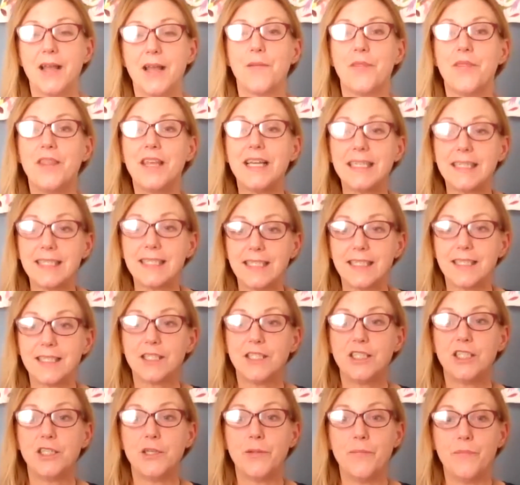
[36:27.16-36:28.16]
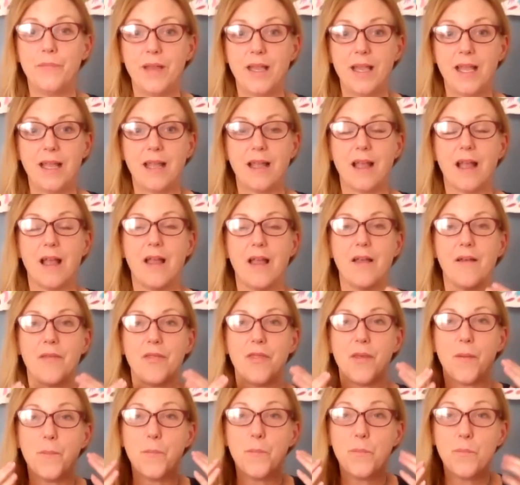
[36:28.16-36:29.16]
This is, to me,
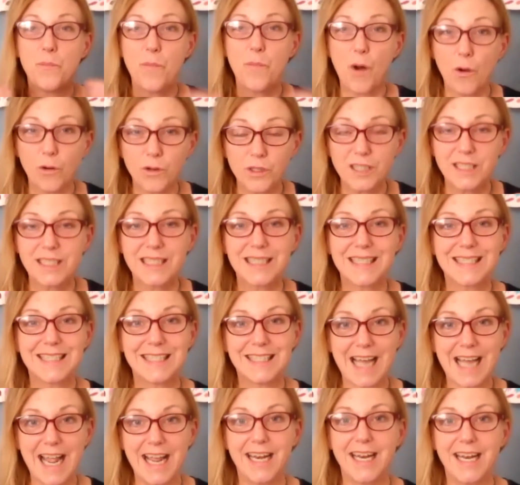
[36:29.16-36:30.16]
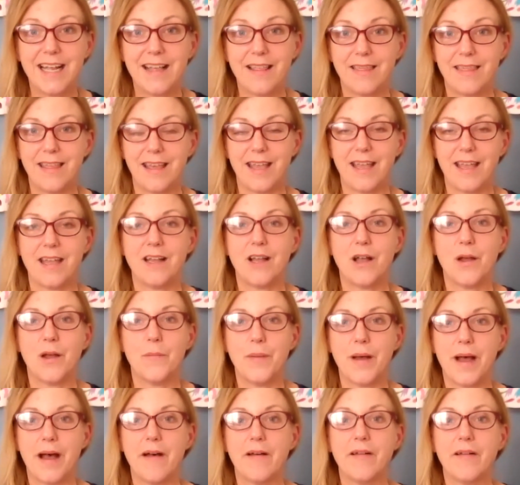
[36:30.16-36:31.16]
the most exciting thing
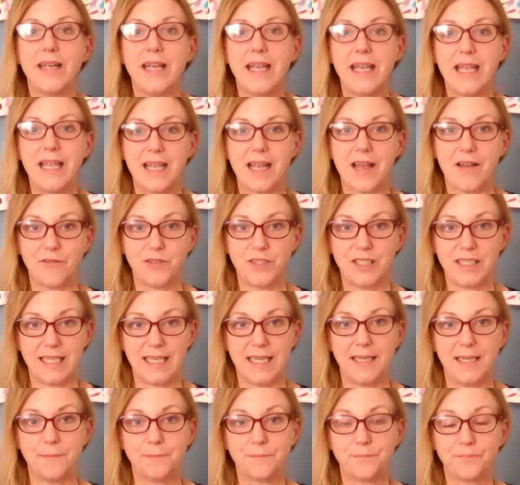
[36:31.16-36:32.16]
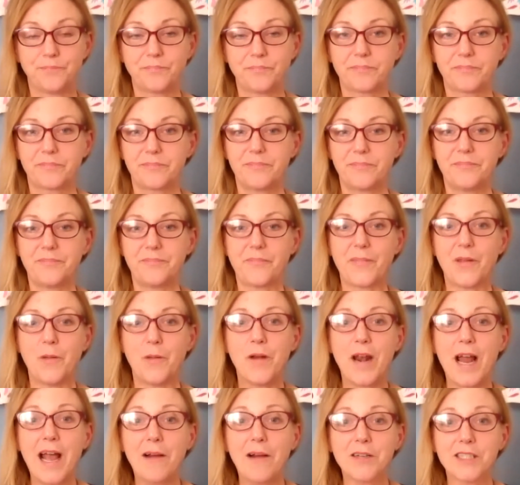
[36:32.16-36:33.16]
about EFT.
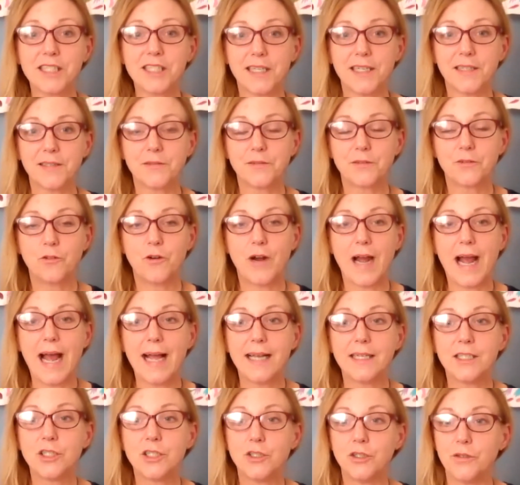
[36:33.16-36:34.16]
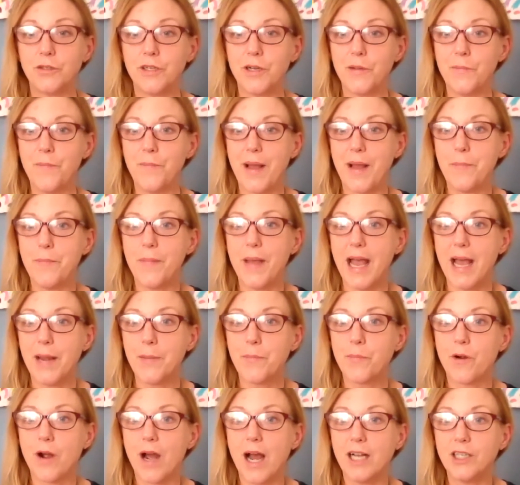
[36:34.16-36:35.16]
When I was a grad student, my
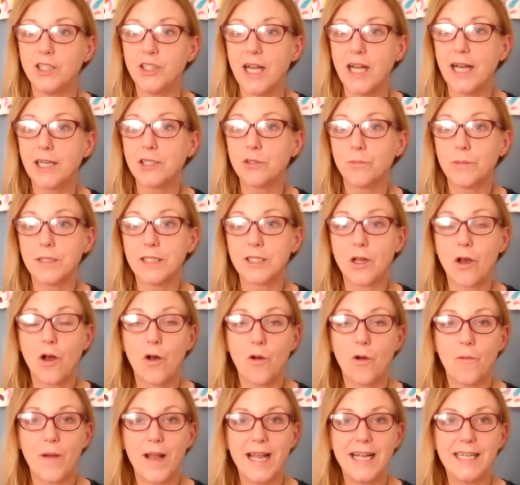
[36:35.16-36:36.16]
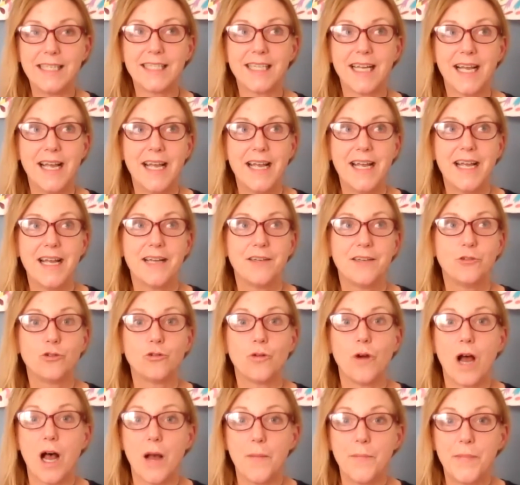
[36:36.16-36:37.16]
pet project was always
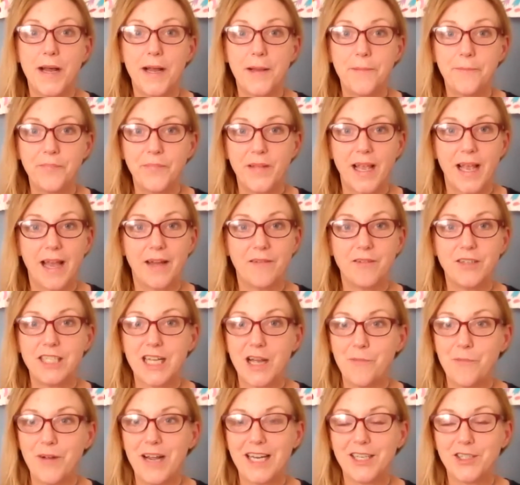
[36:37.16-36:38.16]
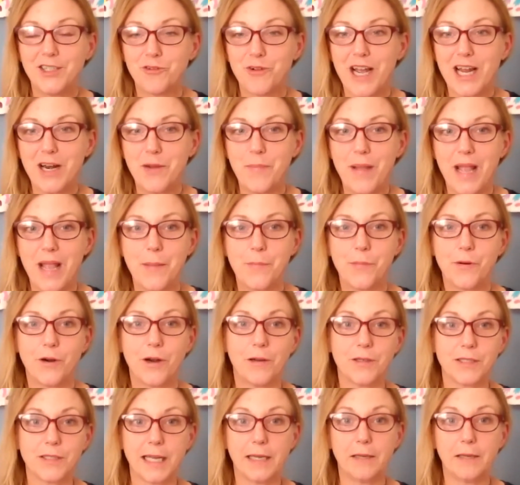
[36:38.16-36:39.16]
trauma. Every time we had to write a paper,
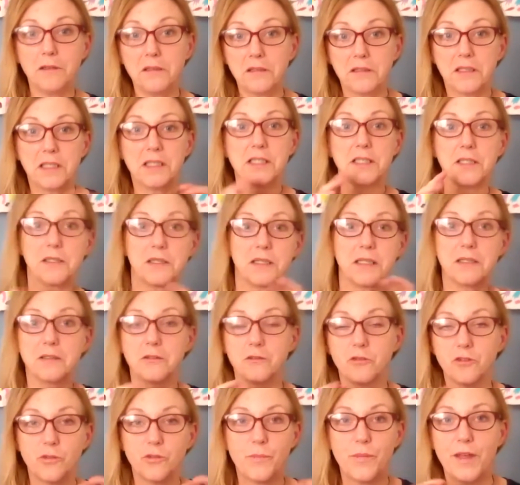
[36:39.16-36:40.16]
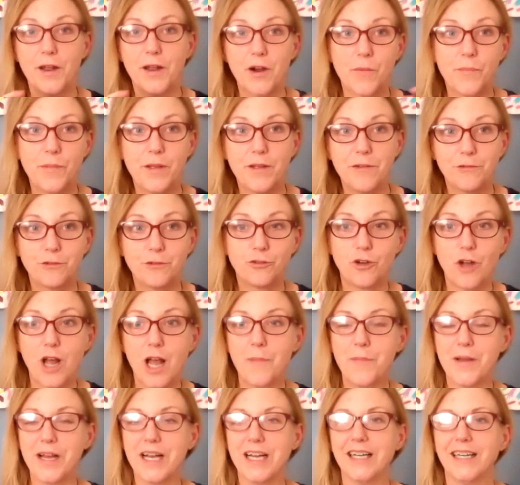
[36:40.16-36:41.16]
I was like, well, let's look at group therapy for
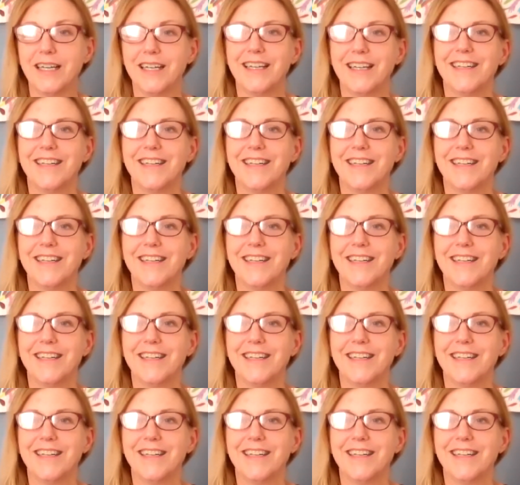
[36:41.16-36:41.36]
trauma.